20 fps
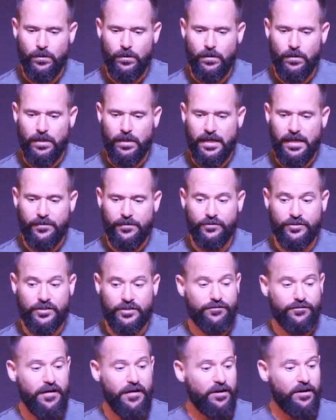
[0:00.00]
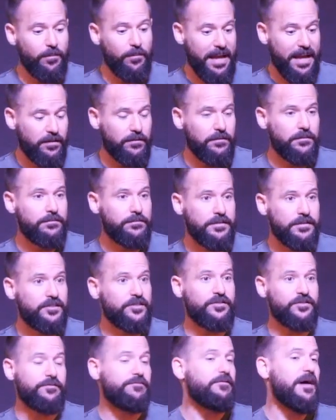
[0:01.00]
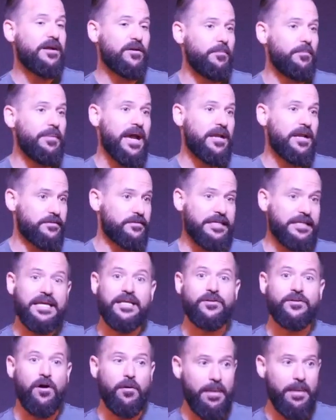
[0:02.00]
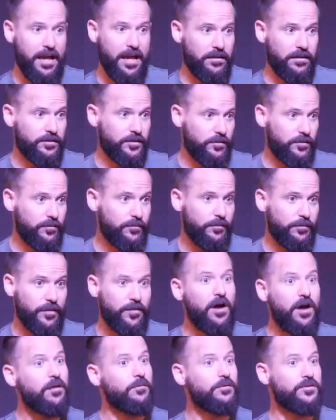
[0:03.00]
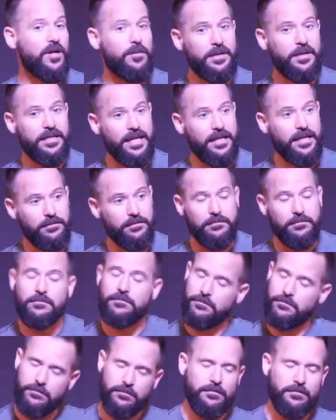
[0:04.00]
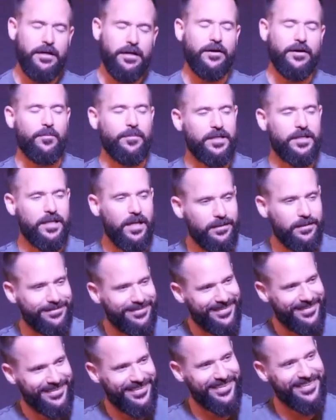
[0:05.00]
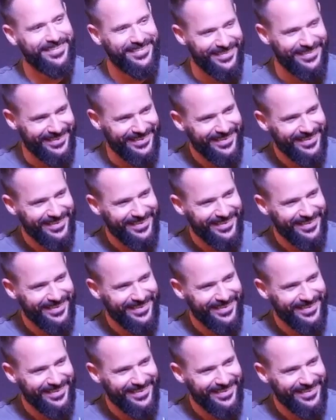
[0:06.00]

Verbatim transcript: Uh, this is final battle. This is the final battle to end all battles. We thought it was Armageddon, not Armageddon.